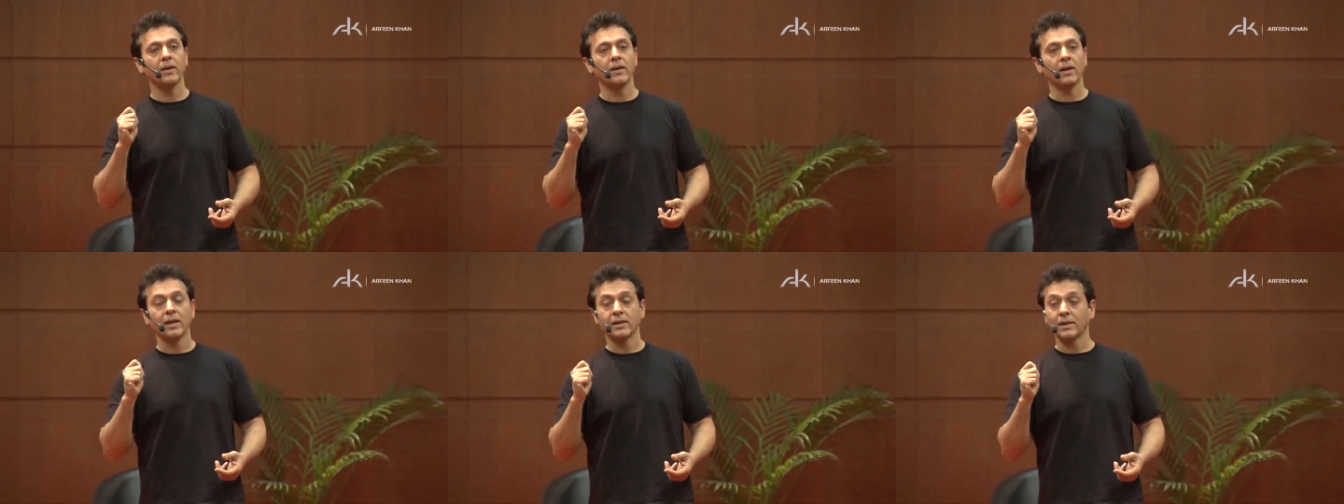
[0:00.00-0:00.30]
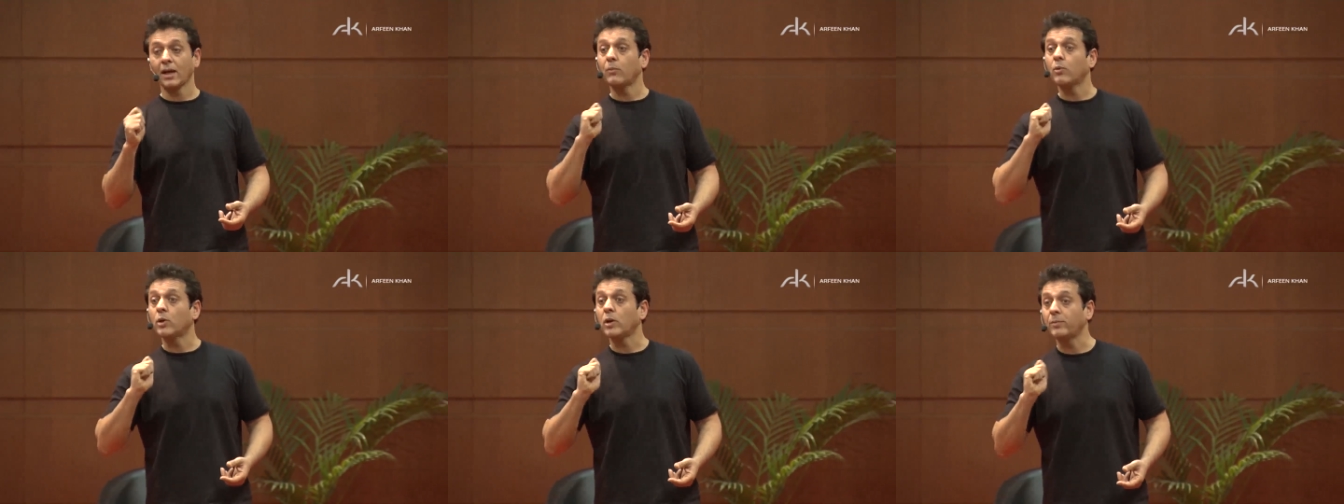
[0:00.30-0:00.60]
I
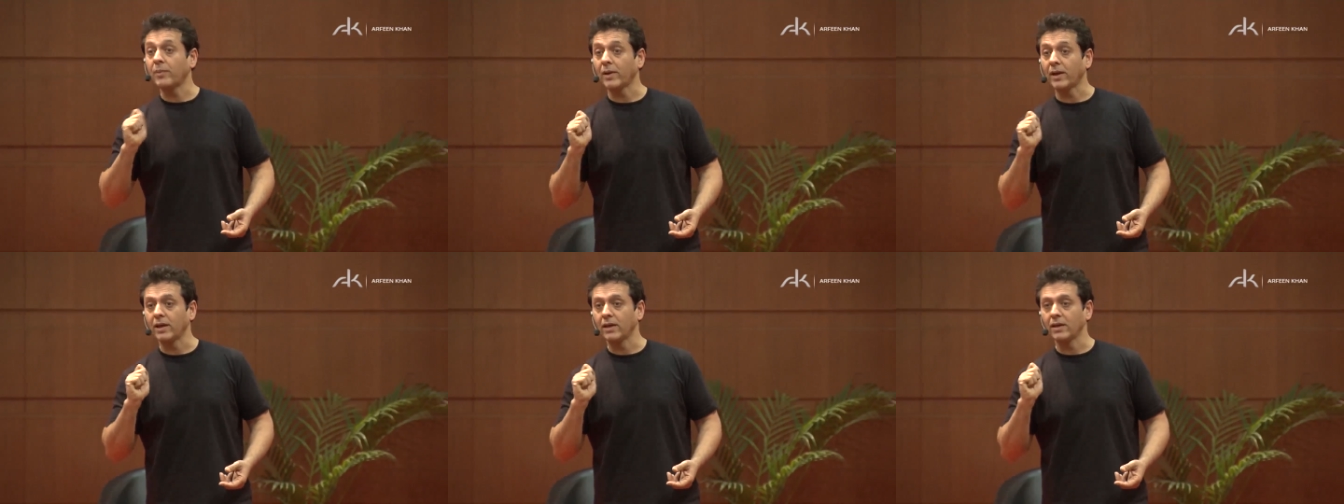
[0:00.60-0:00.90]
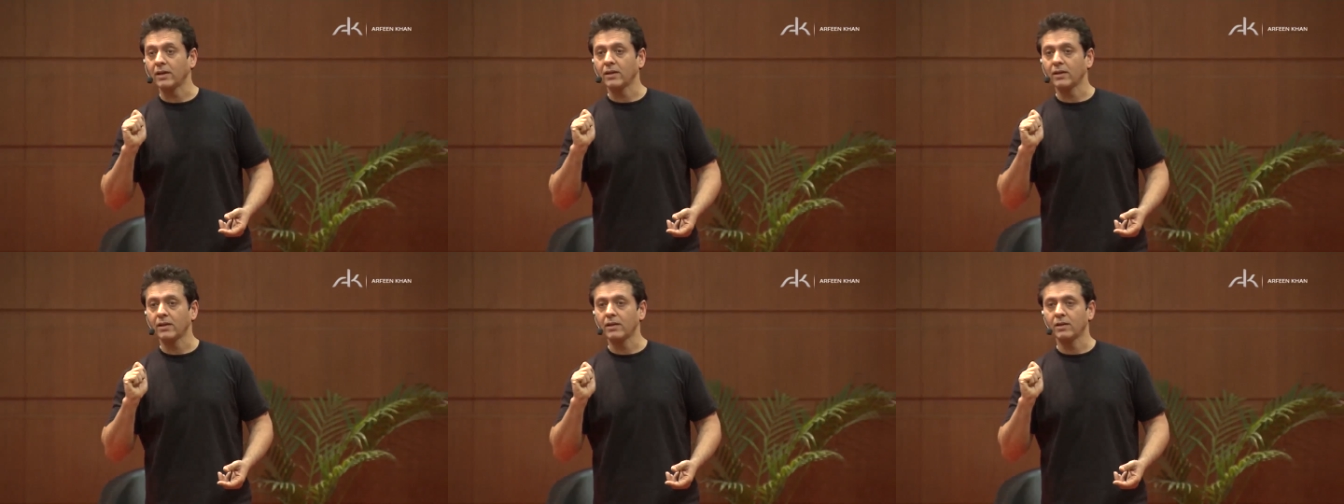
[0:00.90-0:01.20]
said, I'm going to pay.
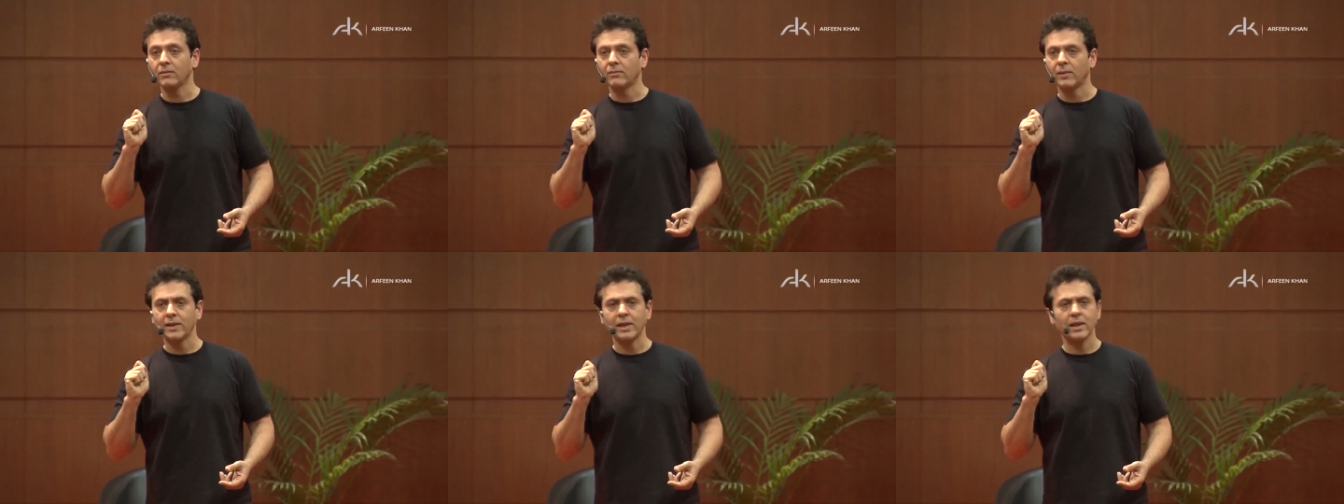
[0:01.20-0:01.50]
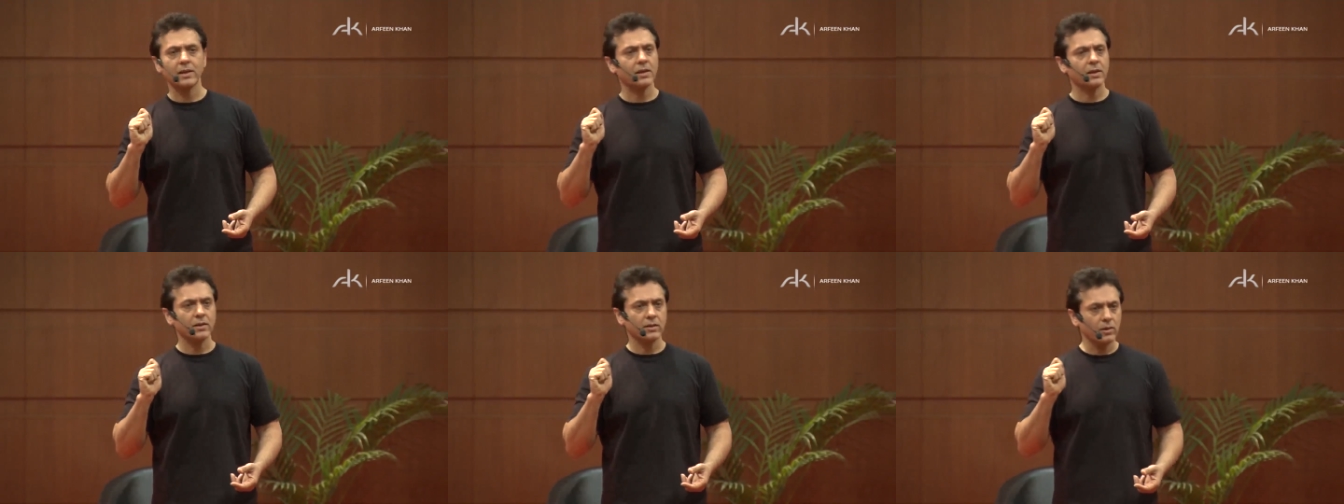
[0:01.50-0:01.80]
My
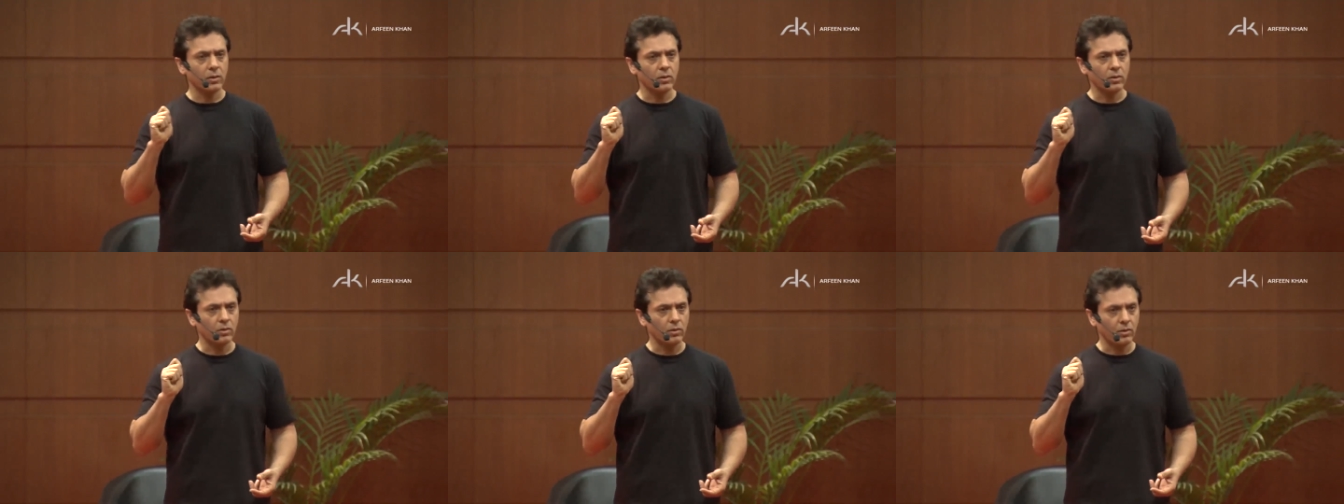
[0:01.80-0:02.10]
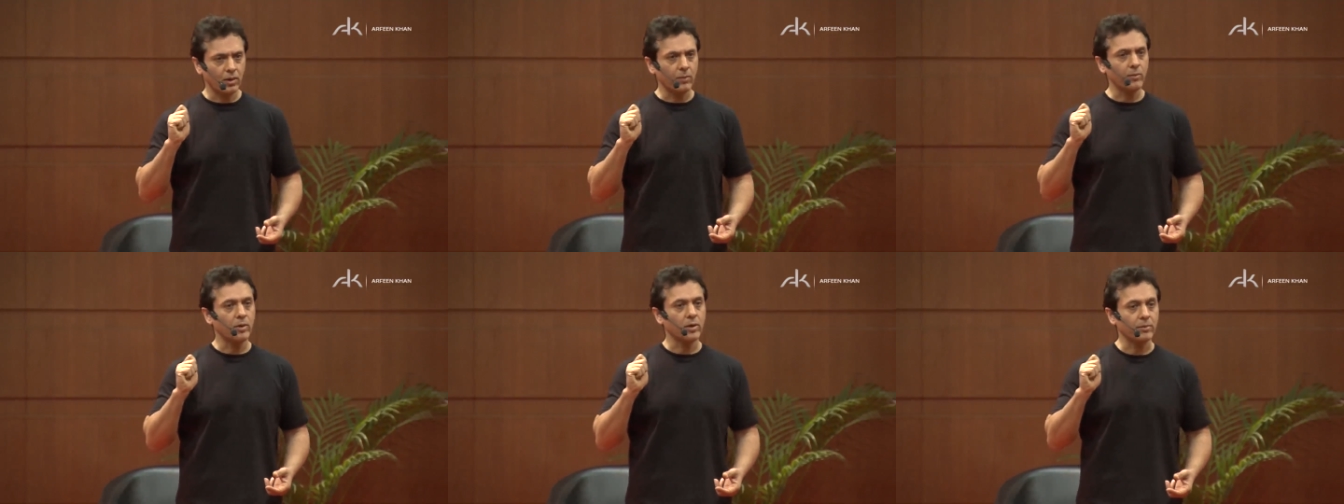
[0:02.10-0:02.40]
dad said, no,
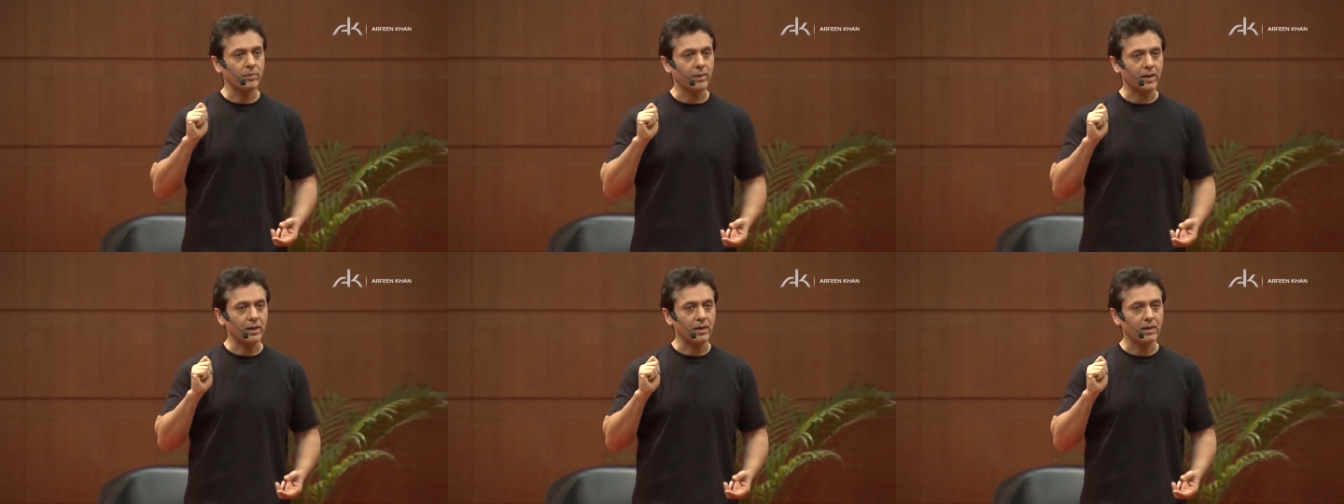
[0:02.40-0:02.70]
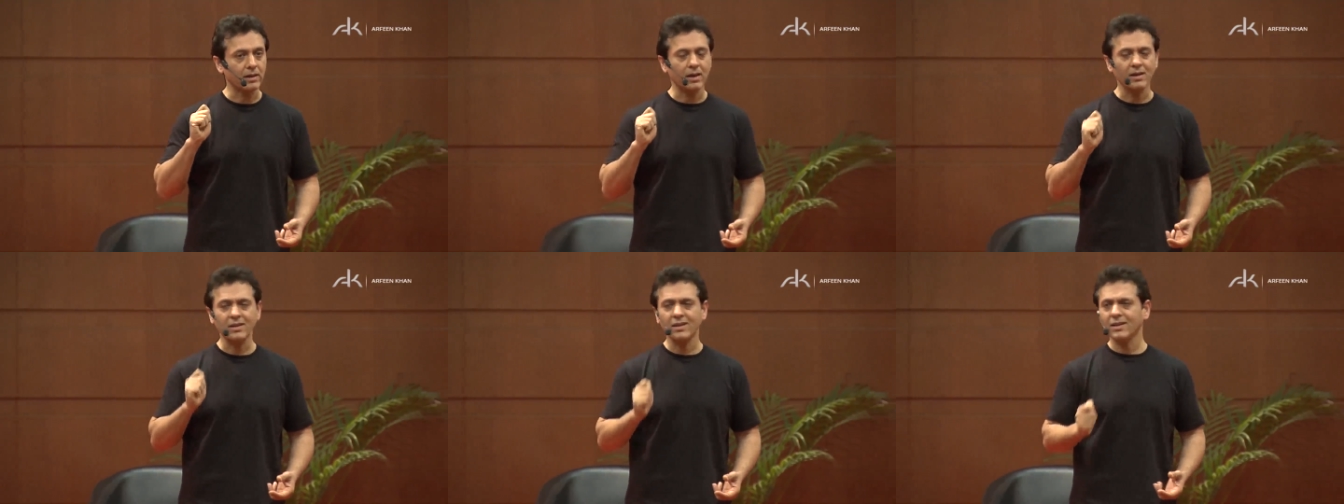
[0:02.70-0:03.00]
I'm going to pay.
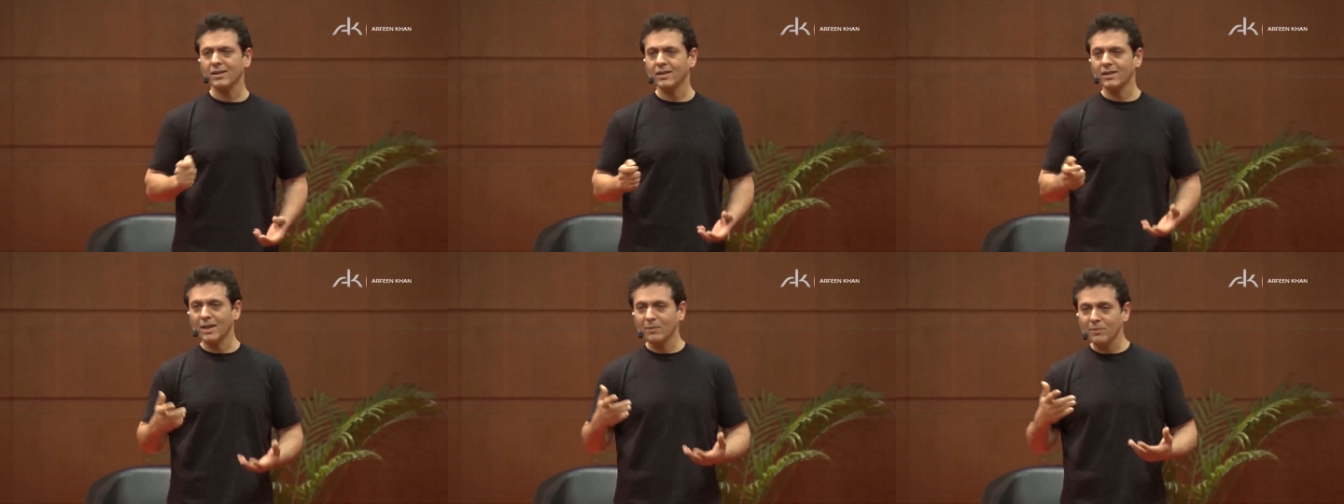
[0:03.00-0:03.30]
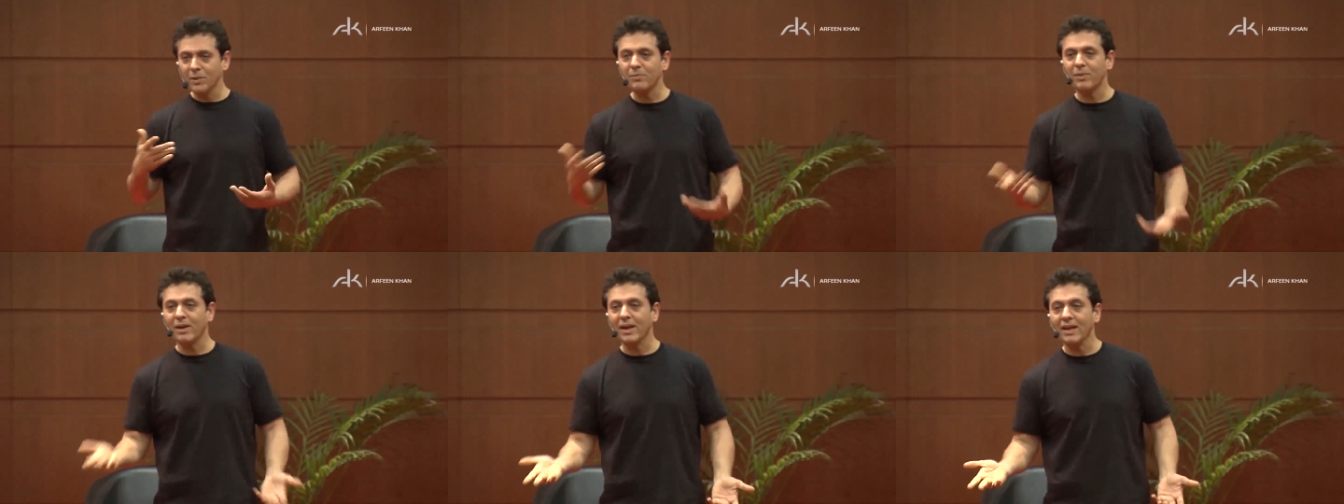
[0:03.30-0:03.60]
I said, let
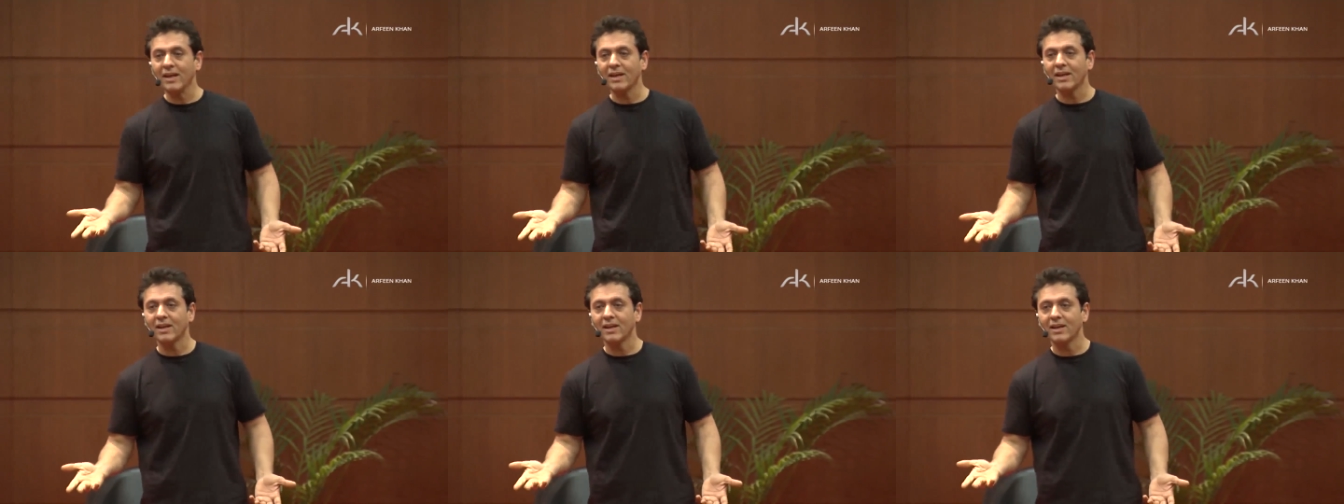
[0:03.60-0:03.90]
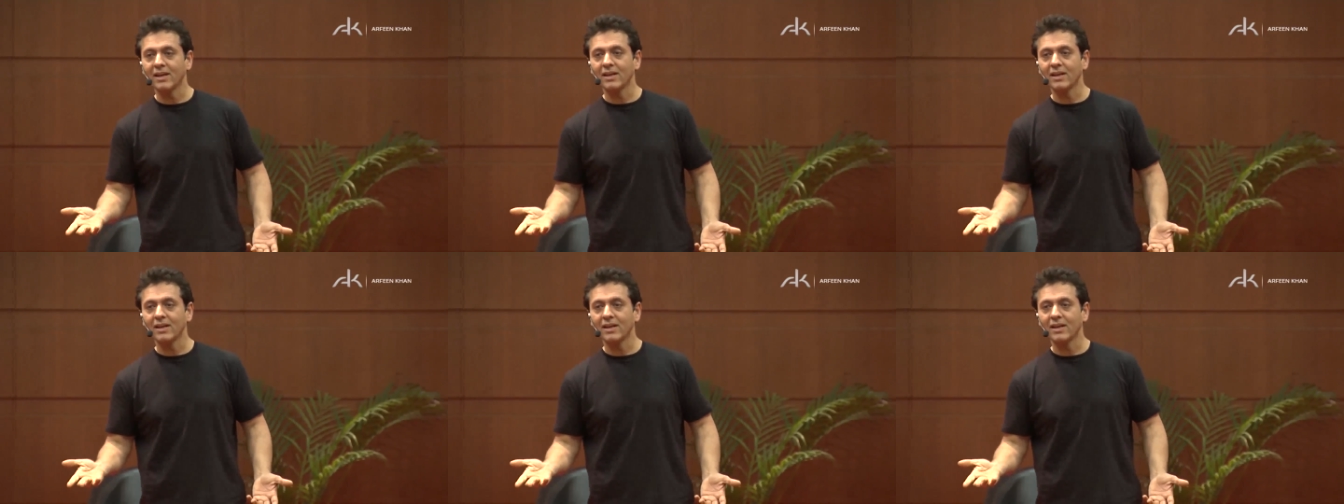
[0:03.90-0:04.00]
me pay.